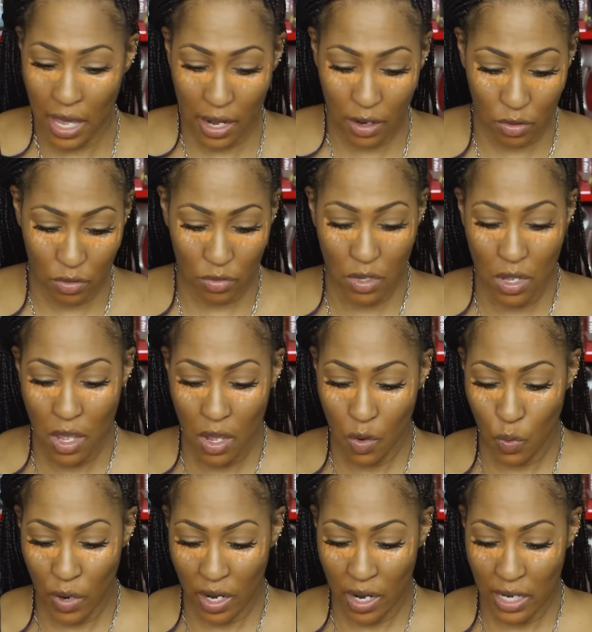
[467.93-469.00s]
I don't
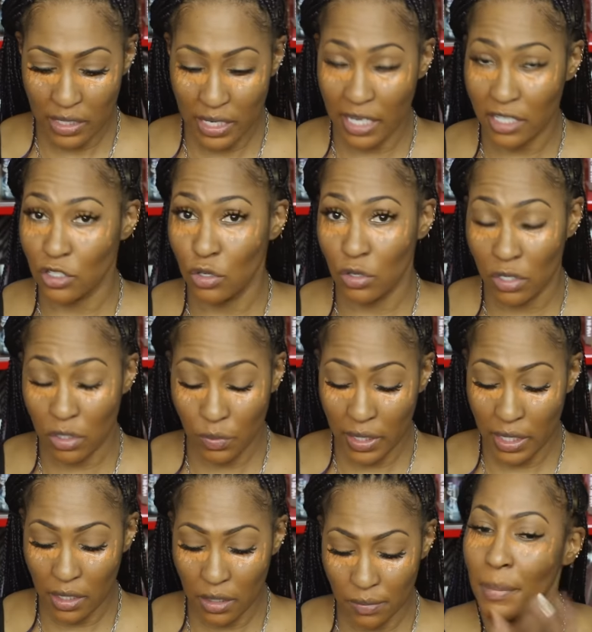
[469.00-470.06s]
wear contacts during the week.